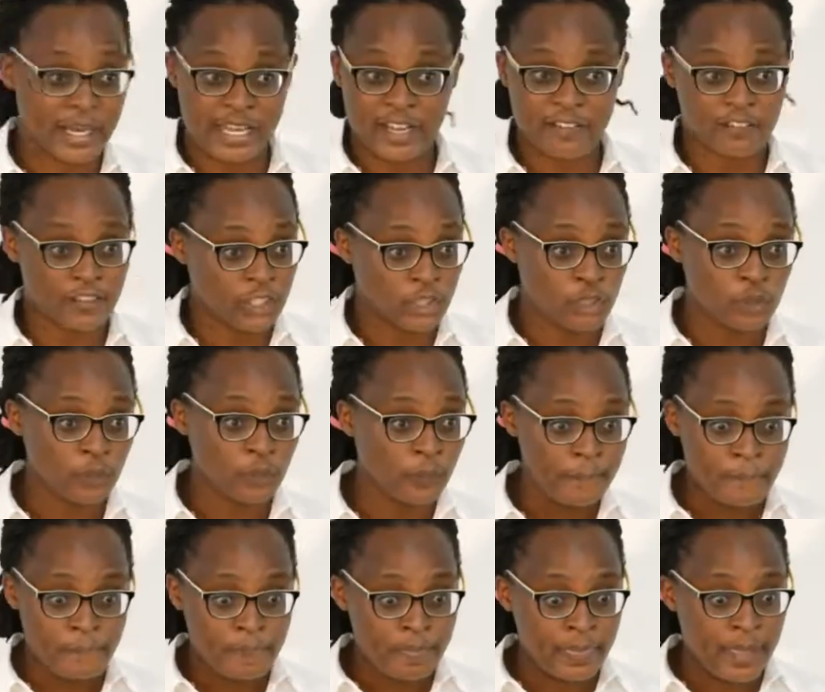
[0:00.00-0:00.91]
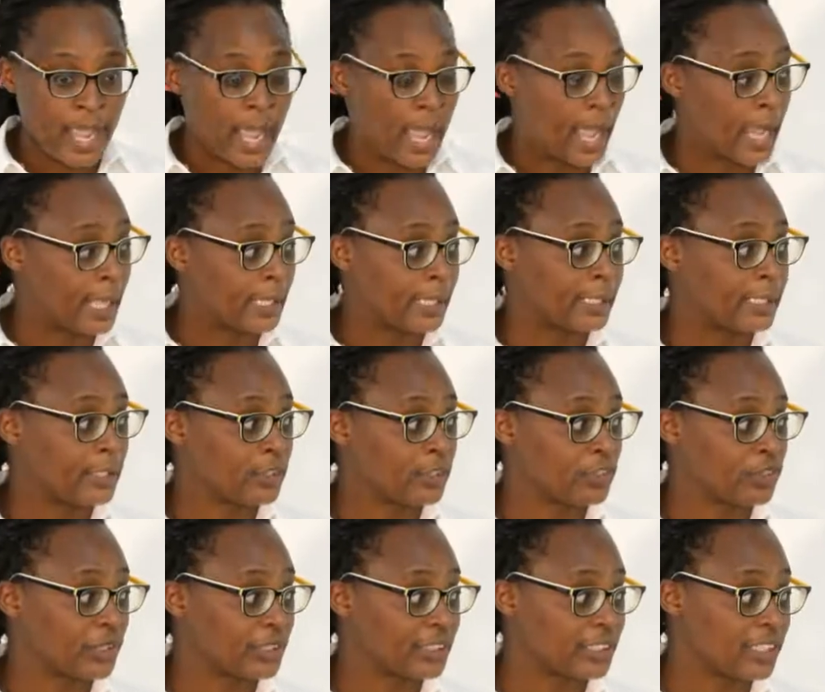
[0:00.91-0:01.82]
I never knew I had an
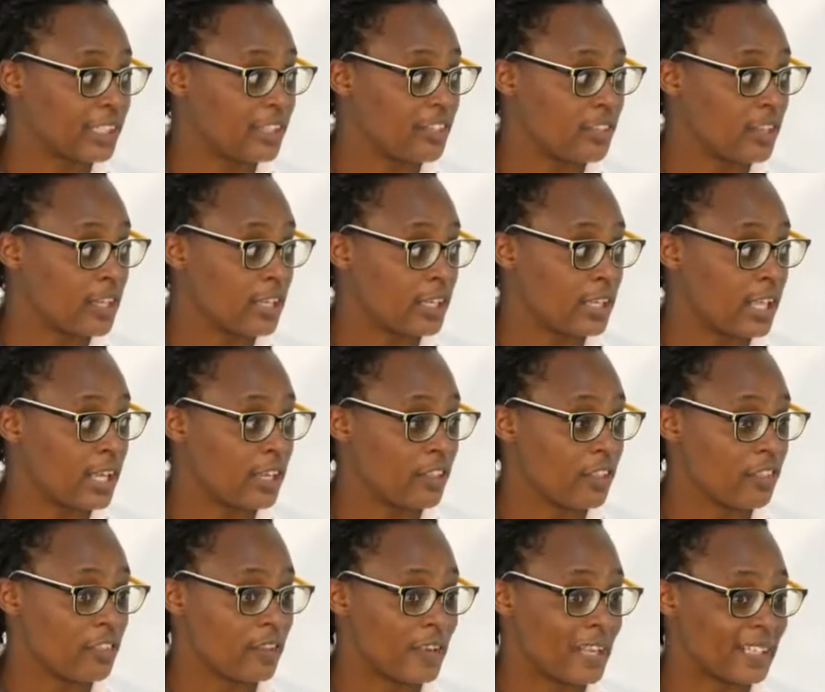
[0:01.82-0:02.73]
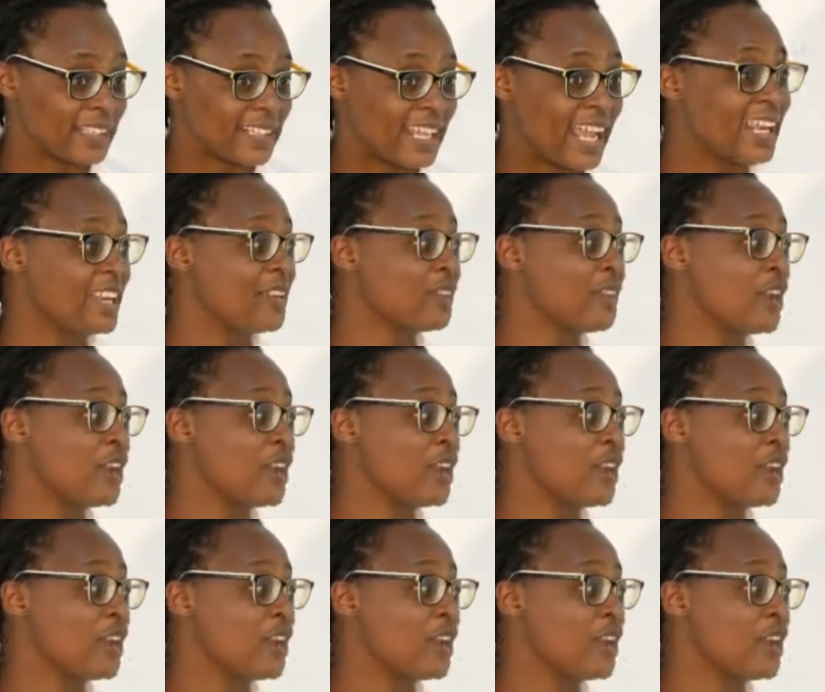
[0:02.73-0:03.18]
interest in anything like that. I